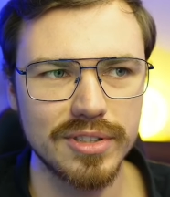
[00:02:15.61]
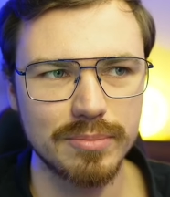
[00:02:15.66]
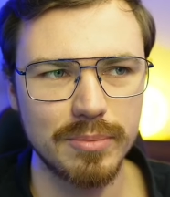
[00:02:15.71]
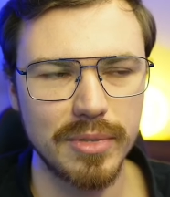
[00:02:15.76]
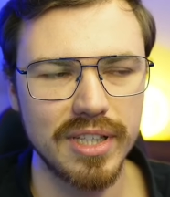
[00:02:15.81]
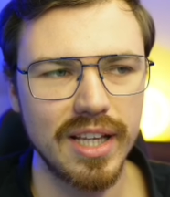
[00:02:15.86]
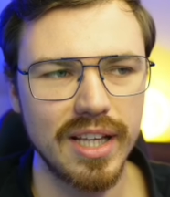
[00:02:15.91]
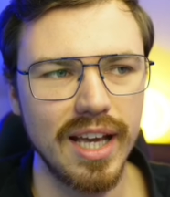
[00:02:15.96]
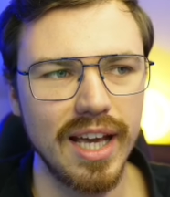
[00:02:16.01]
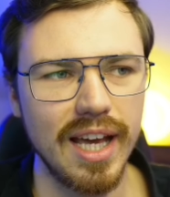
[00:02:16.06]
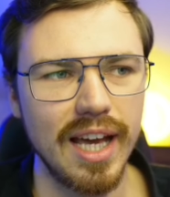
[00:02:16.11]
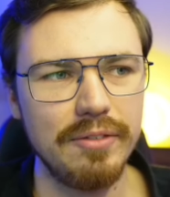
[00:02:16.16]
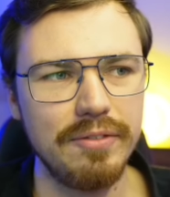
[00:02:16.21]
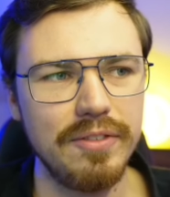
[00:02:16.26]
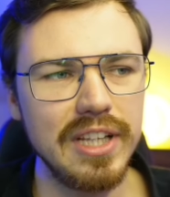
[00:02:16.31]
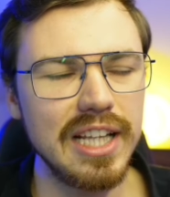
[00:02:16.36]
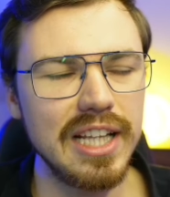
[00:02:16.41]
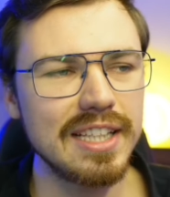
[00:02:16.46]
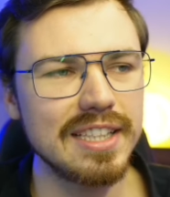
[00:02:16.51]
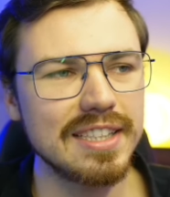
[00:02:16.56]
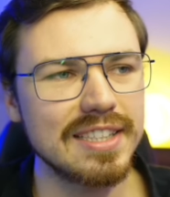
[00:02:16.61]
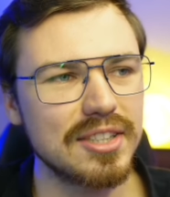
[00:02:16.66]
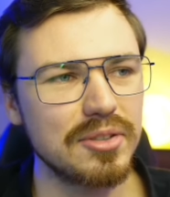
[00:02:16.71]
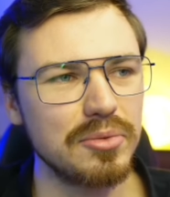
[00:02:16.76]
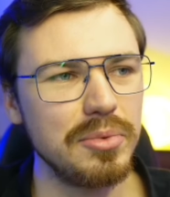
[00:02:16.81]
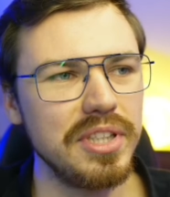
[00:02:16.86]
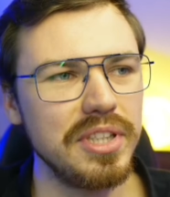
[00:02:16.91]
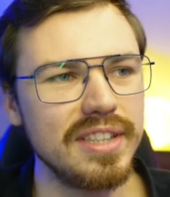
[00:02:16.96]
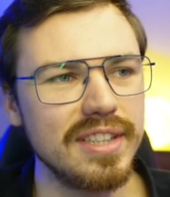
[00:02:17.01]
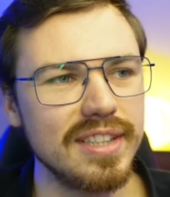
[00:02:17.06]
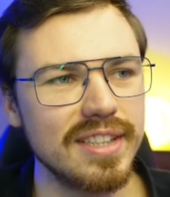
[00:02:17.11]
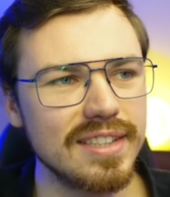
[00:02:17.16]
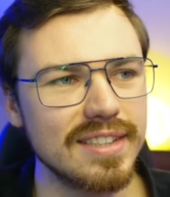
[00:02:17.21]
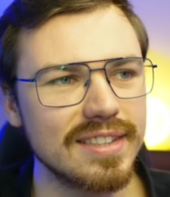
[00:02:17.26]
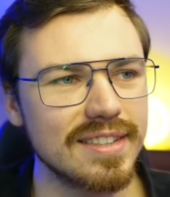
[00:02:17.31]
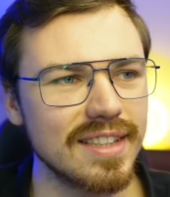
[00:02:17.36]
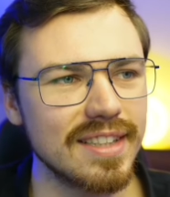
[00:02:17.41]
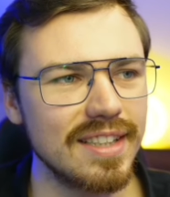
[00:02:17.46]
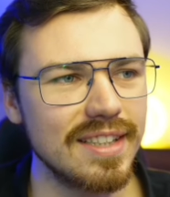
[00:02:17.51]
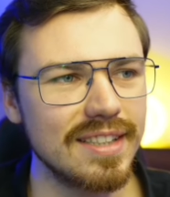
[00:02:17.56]
But I feel like Sweden
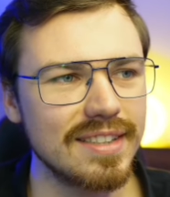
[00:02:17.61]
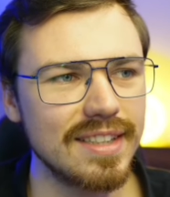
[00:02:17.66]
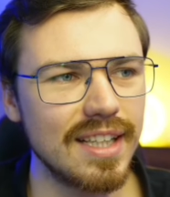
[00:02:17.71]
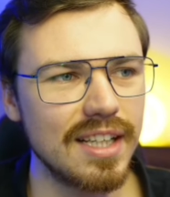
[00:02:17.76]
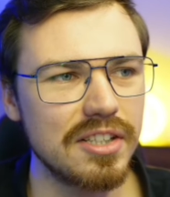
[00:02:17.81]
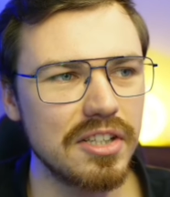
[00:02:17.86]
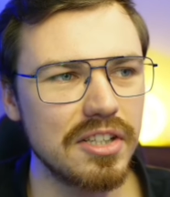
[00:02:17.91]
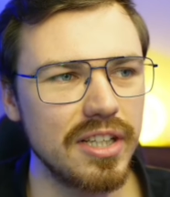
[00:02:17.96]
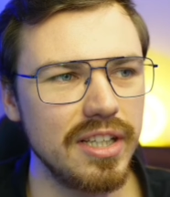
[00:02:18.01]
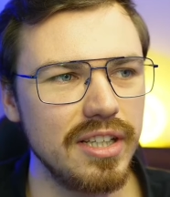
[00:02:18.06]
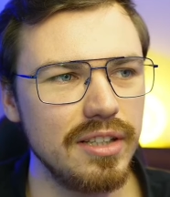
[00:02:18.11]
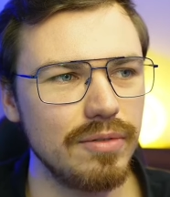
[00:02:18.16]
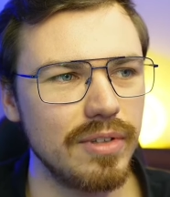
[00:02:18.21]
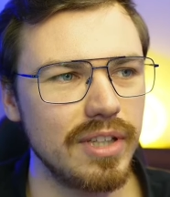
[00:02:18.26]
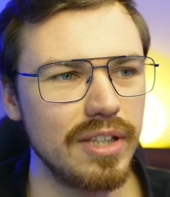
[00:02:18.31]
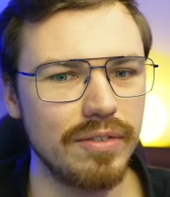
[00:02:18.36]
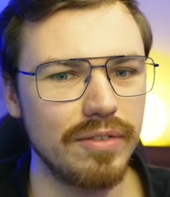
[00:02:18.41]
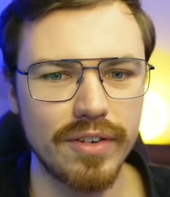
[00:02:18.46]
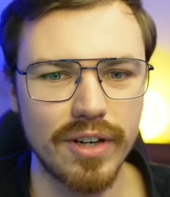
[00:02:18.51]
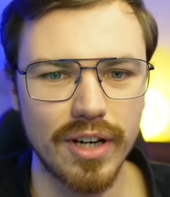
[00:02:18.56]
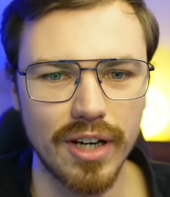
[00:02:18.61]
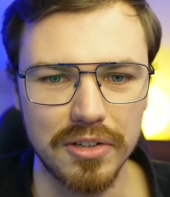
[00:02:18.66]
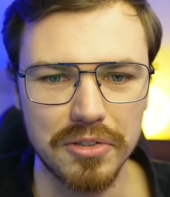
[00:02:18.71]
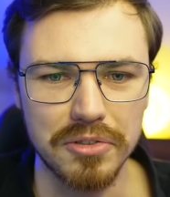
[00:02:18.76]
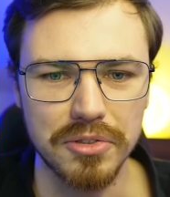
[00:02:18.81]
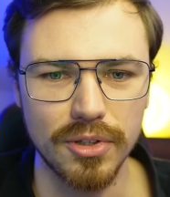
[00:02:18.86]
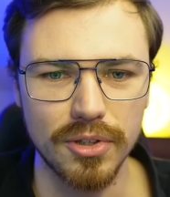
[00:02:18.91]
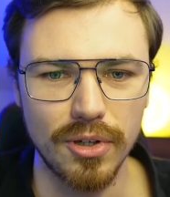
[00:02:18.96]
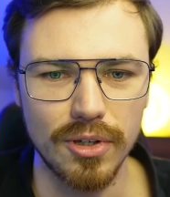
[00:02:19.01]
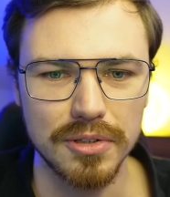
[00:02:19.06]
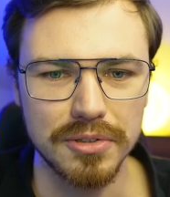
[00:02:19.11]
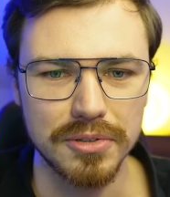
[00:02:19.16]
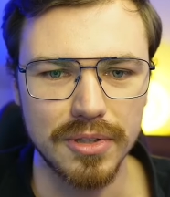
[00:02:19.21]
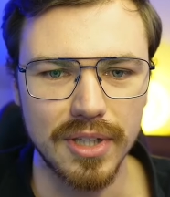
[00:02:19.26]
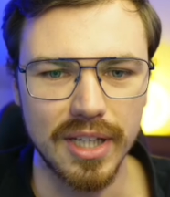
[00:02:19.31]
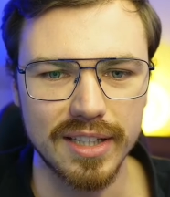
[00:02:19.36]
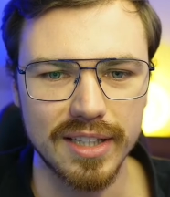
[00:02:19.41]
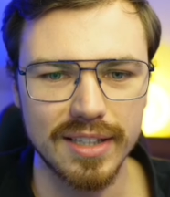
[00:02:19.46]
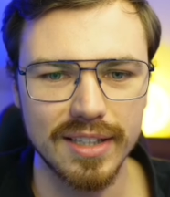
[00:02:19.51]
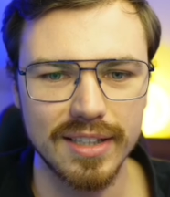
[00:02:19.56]
is uh, such an innovative country. Also,
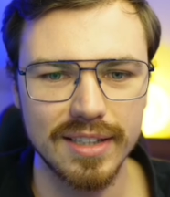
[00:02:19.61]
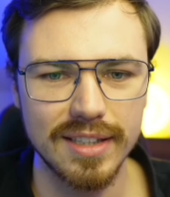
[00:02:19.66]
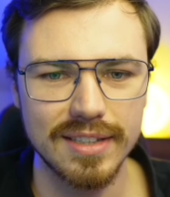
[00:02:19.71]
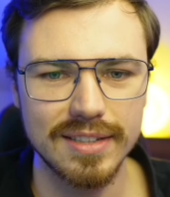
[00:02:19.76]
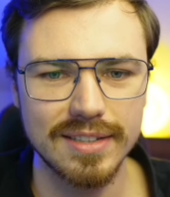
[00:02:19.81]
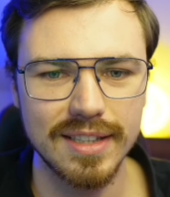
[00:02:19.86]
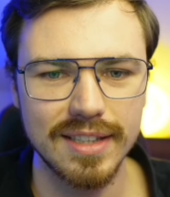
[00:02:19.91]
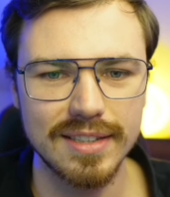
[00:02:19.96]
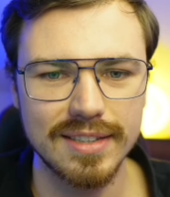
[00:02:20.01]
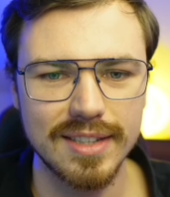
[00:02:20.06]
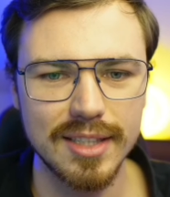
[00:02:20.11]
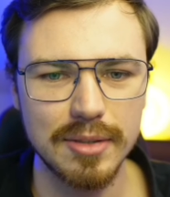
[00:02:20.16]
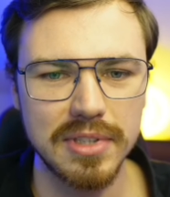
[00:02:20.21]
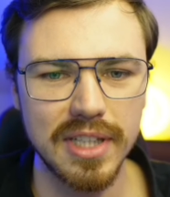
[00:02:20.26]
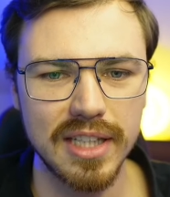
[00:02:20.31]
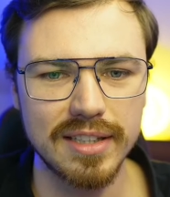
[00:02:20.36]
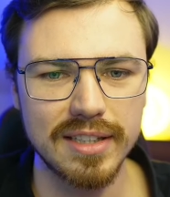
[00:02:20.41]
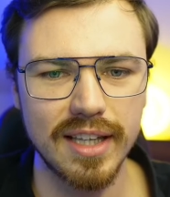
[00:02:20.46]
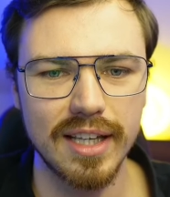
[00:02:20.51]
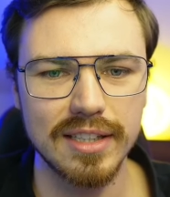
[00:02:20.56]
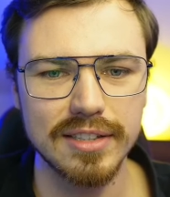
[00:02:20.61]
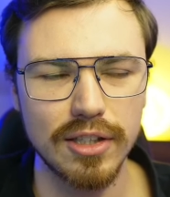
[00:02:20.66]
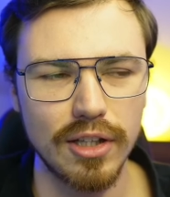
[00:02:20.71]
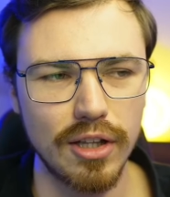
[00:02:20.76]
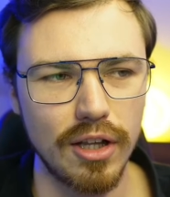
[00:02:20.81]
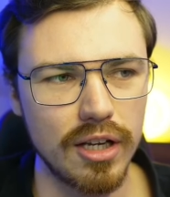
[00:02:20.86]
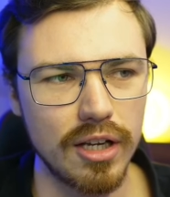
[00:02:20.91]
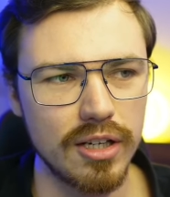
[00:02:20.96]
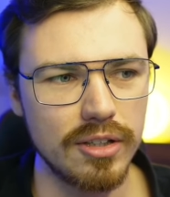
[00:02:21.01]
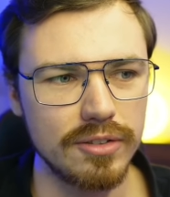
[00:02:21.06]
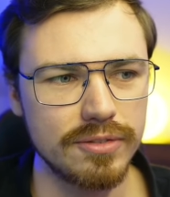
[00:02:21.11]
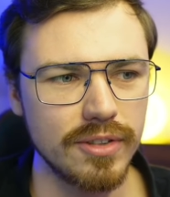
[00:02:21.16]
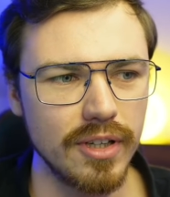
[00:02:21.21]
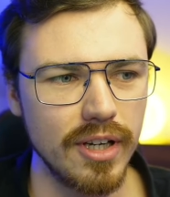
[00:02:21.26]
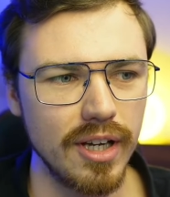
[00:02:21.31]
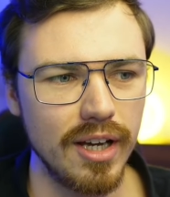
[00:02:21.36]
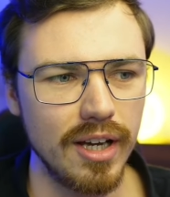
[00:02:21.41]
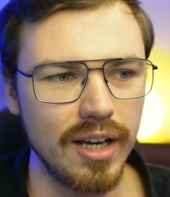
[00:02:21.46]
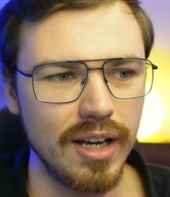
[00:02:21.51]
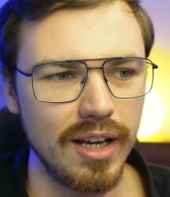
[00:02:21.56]
like it, it seems like there's a lot of
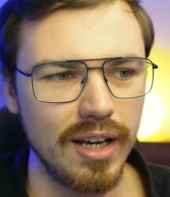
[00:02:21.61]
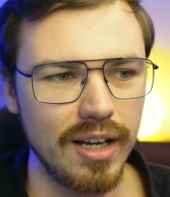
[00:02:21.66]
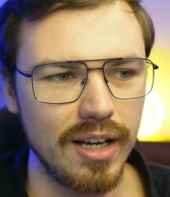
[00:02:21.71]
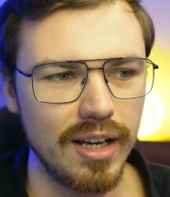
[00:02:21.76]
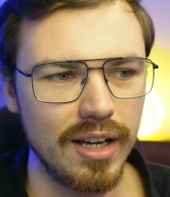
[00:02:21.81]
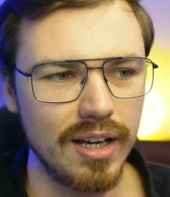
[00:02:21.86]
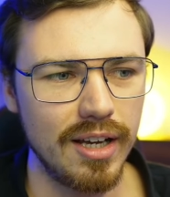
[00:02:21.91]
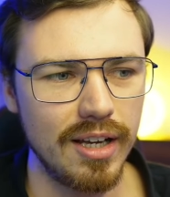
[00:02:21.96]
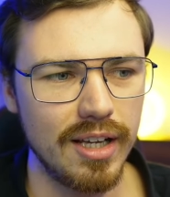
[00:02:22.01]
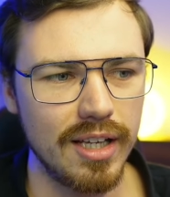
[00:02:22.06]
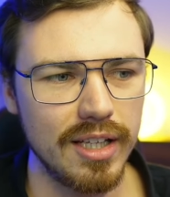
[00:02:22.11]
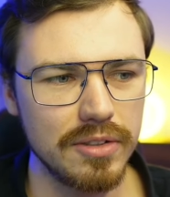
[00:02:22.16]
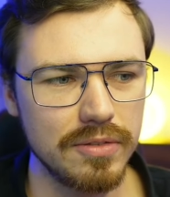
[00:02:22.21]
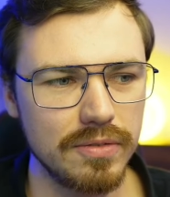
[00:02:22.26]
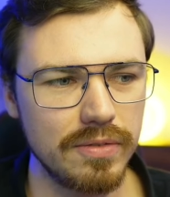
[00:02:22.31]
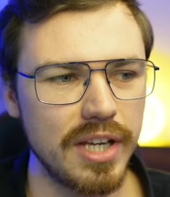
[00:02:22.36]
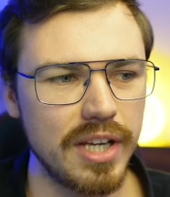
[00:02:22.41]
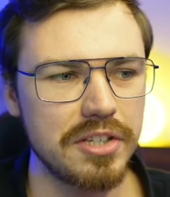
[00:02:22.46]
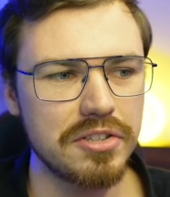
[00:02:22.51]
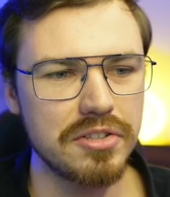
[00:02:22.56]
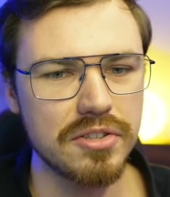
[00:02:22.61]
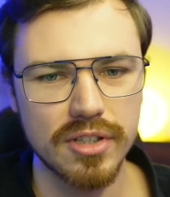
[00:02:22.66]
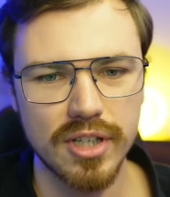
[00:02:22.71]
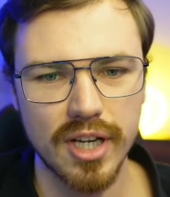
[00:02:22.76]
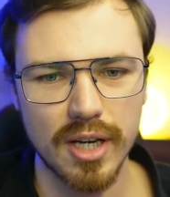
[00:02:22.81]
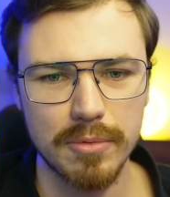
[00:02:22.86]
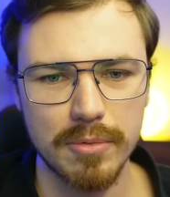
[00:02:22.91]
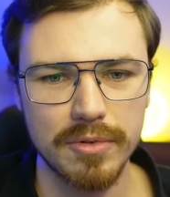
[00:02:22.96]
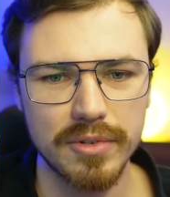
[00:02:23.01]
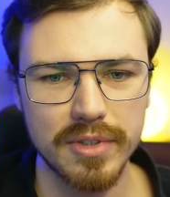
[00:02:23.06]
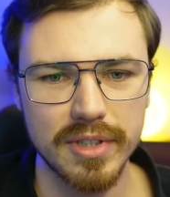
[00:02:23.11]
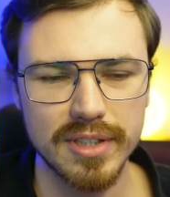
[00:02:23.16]
uh, innovation coming.